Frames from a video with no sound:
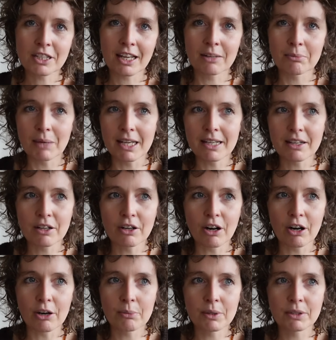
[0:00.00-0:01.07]
can make a
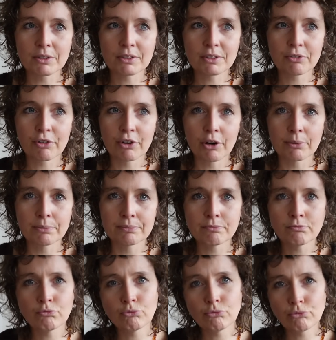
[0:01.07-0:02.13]
garment from
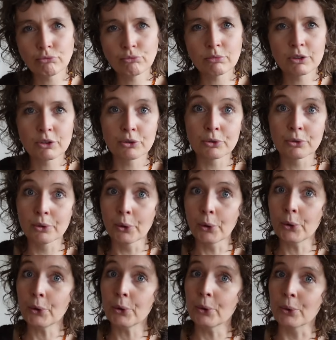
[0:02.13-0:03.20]
to
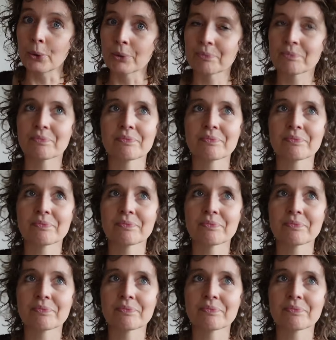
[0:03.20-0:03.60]
whoo.